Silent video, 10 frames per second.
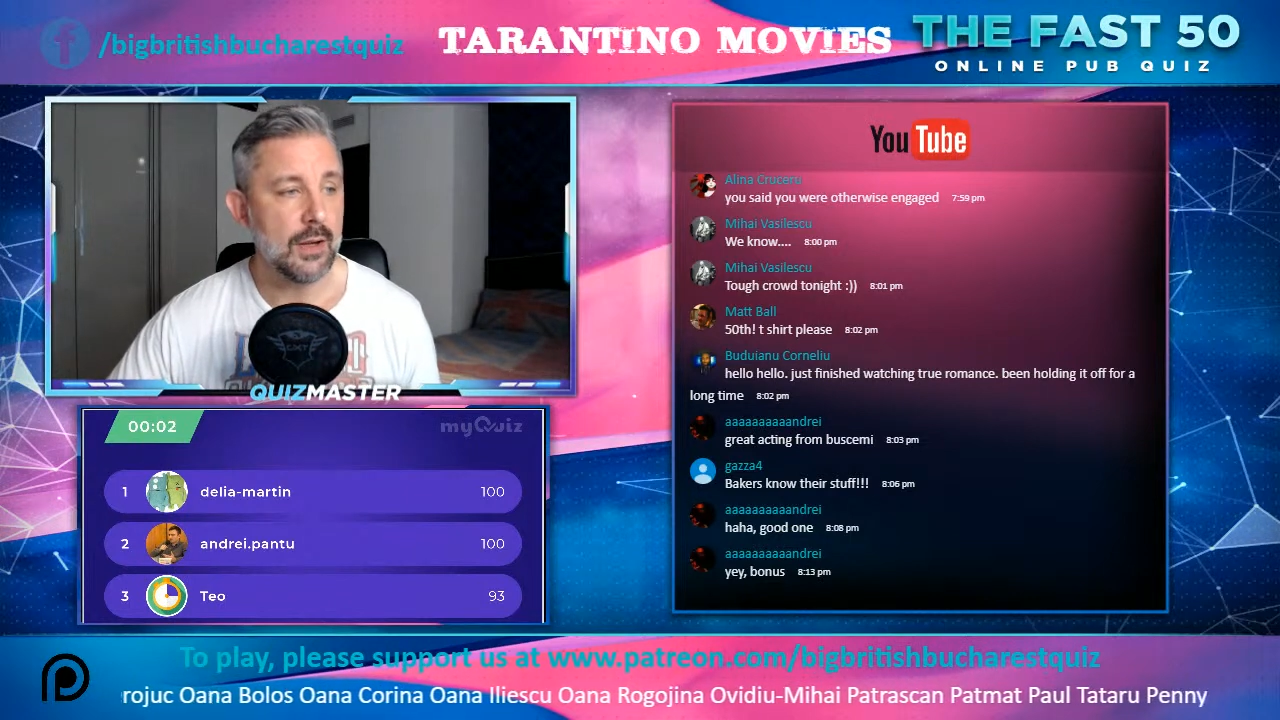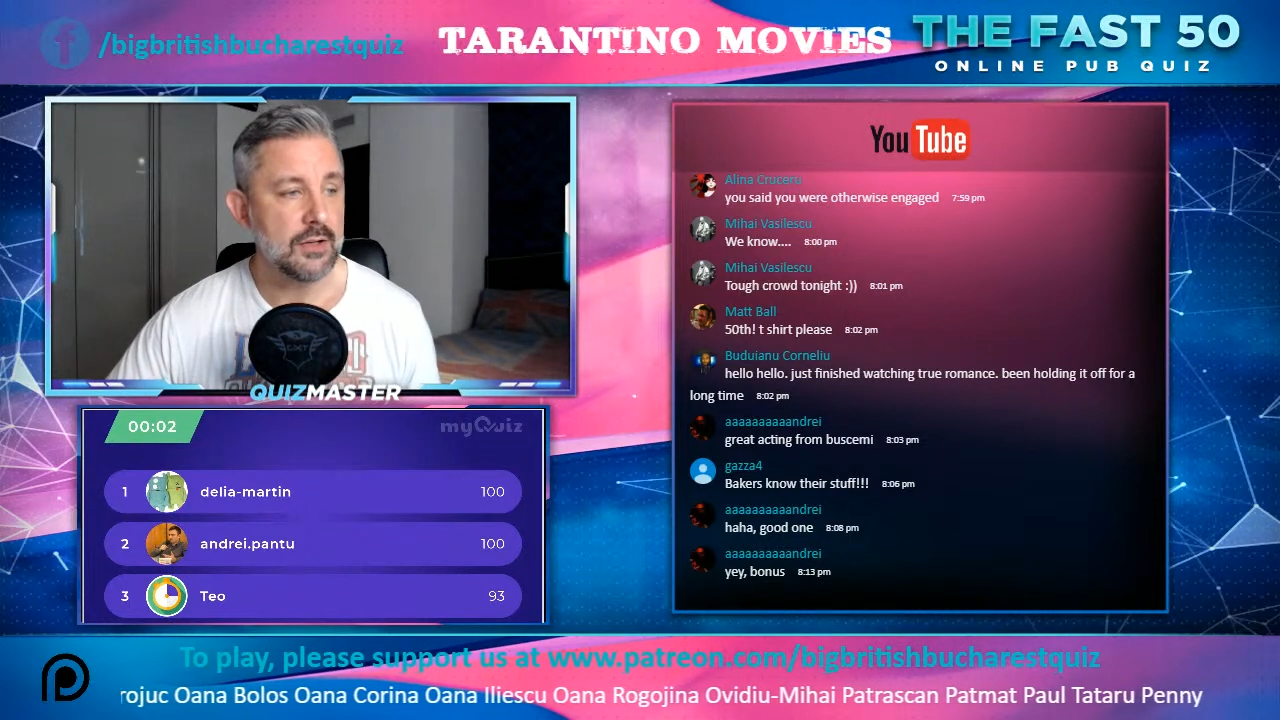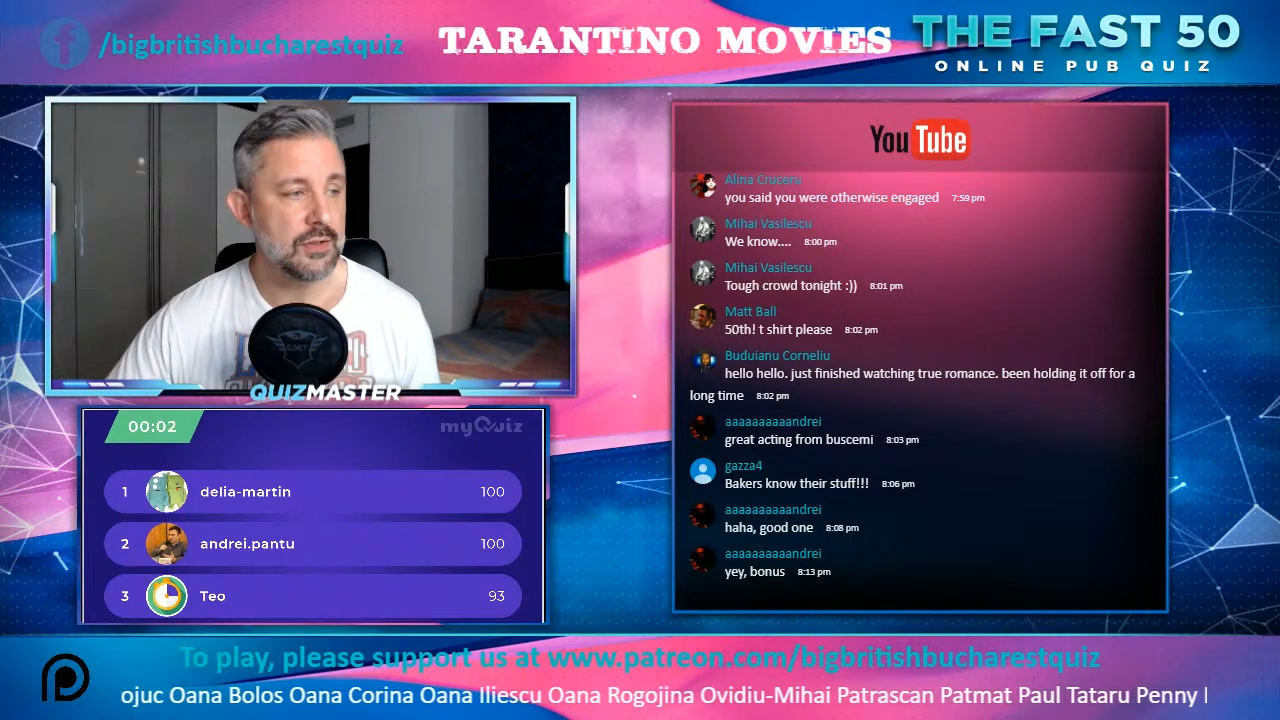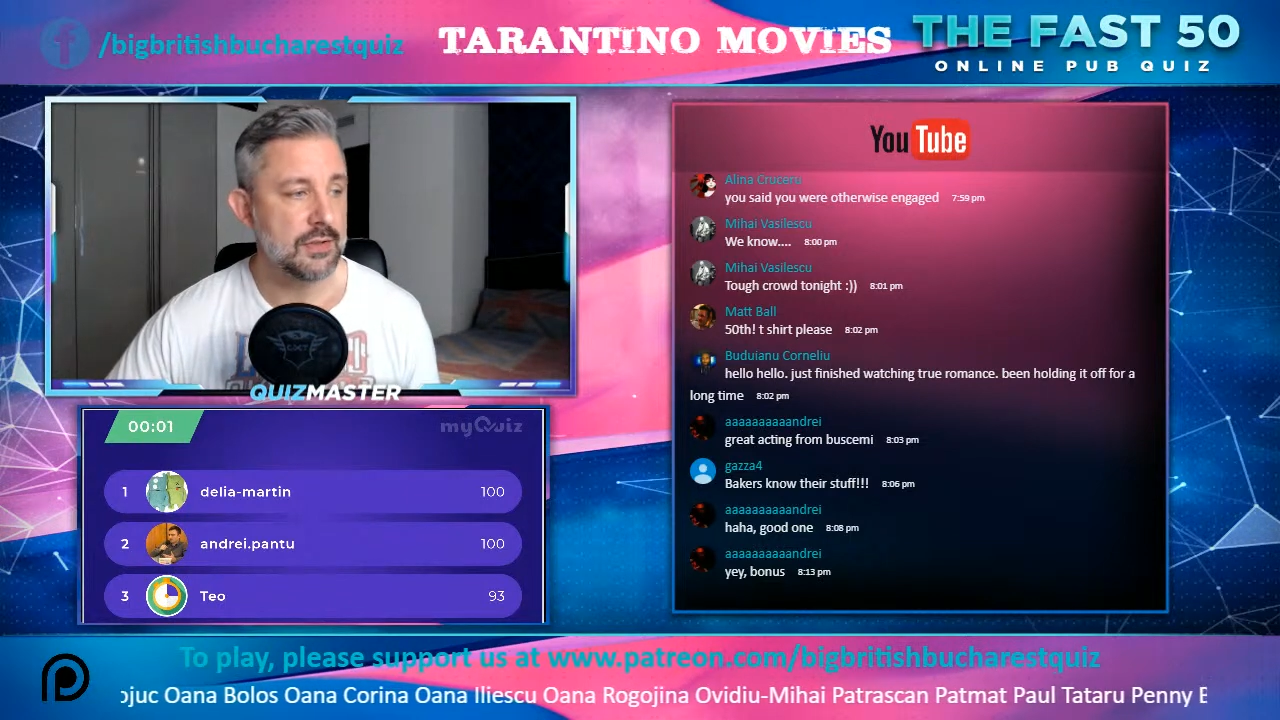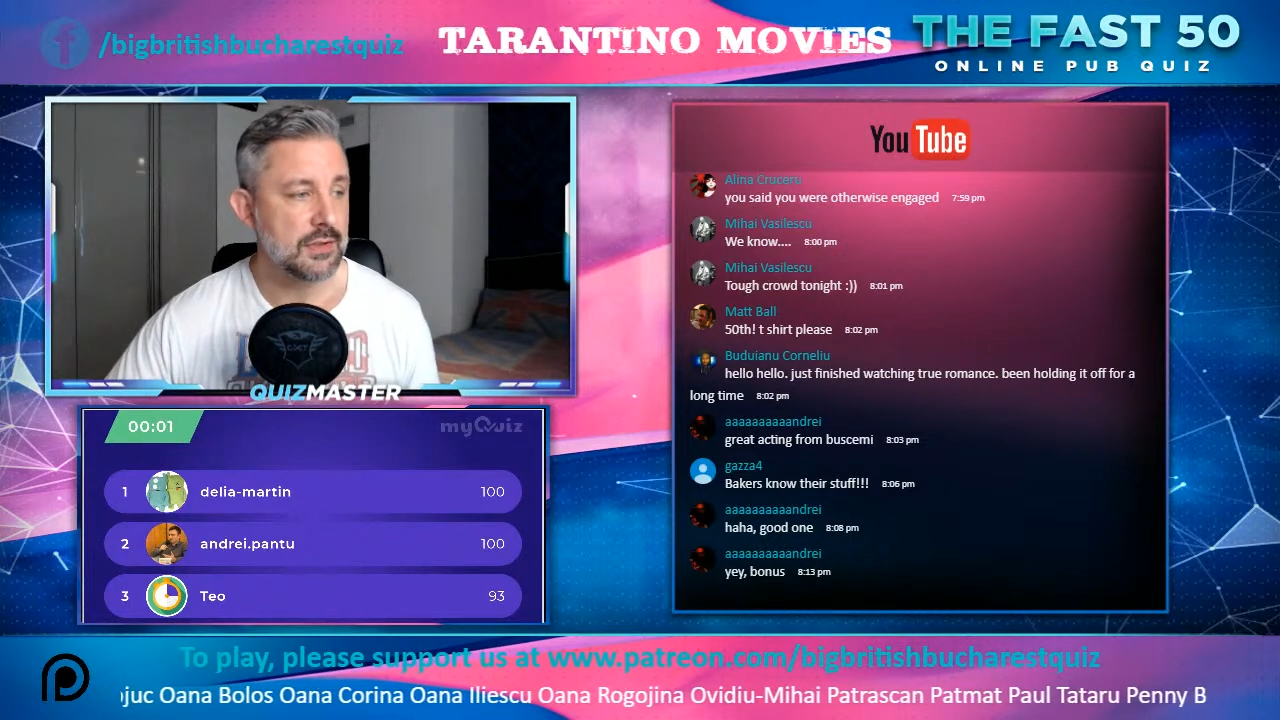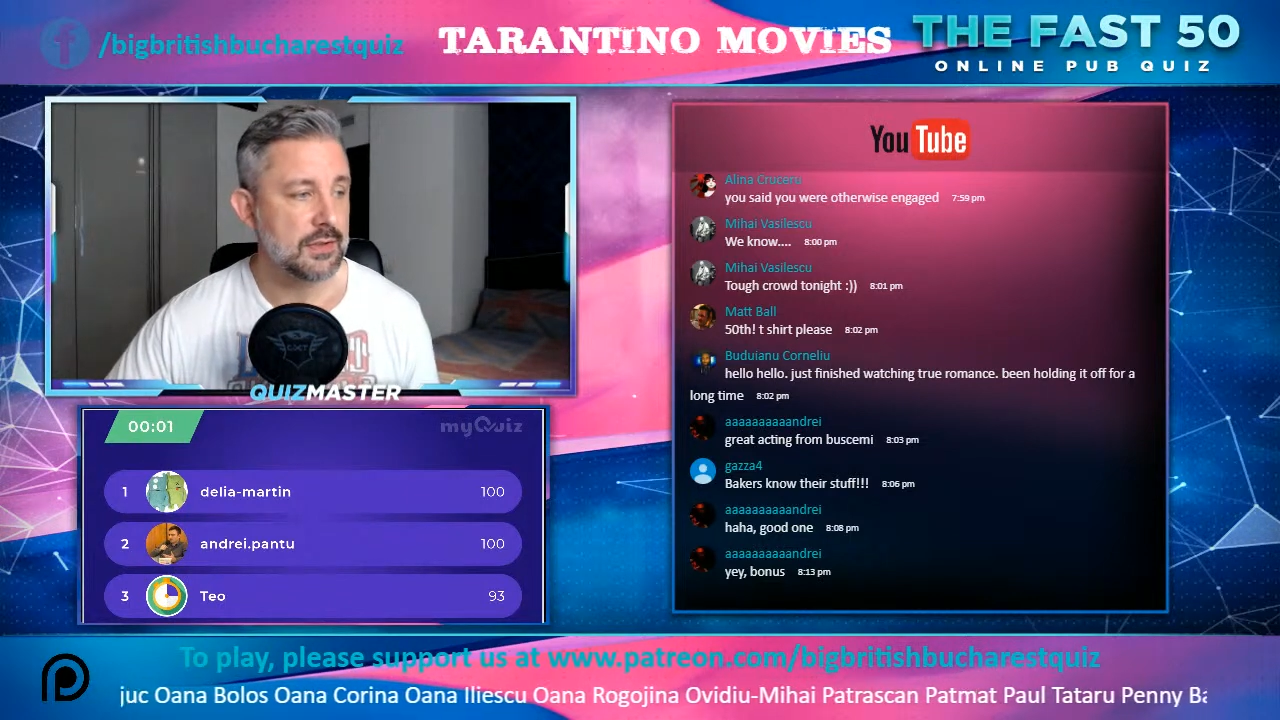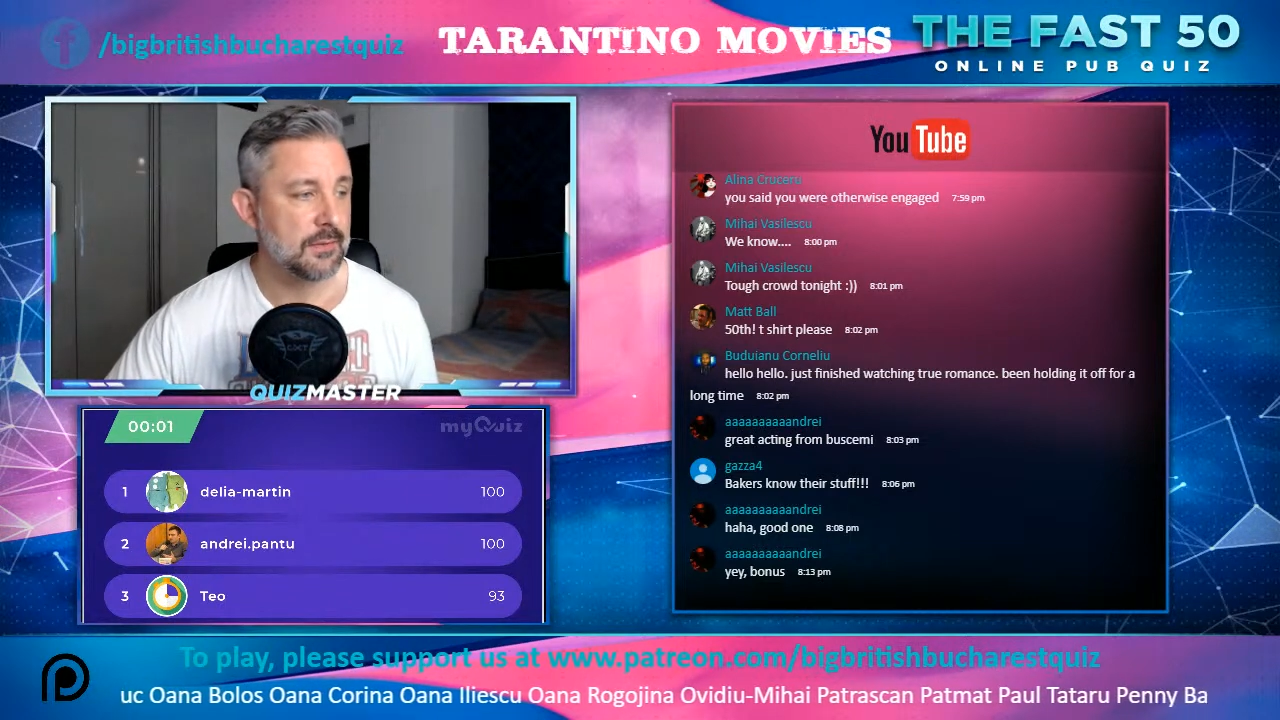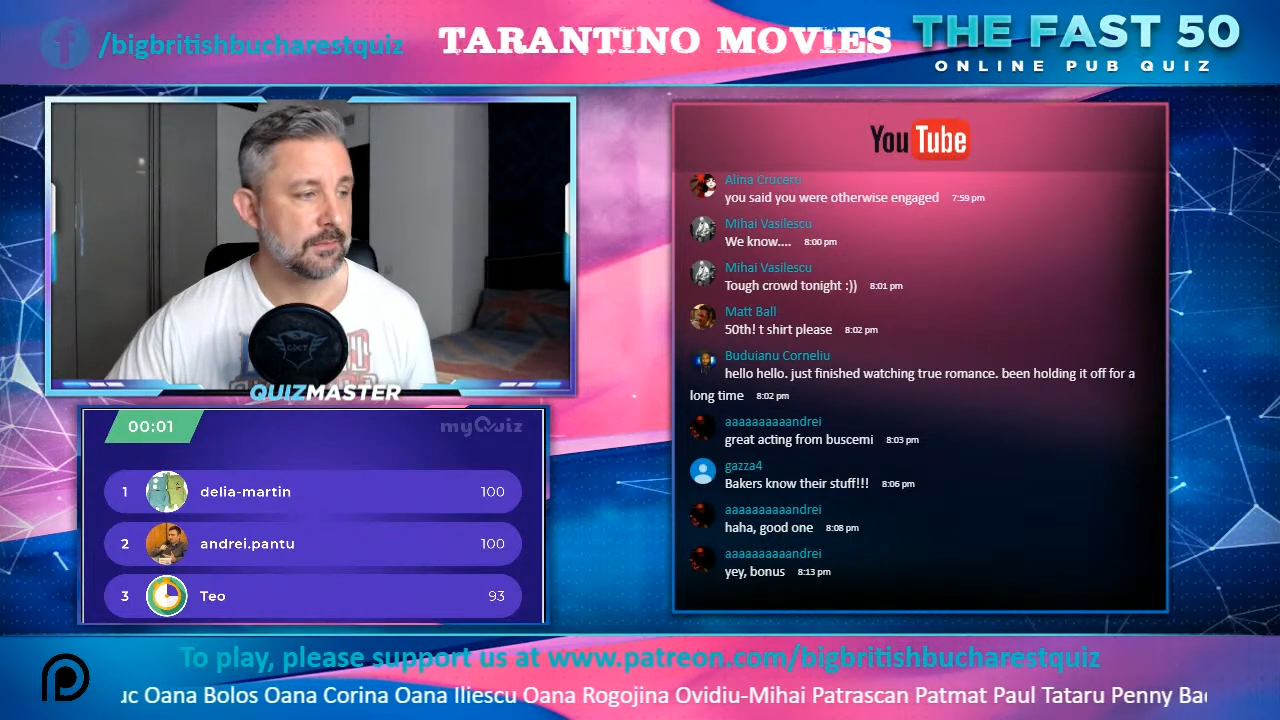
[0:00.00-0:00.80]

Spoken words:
questions.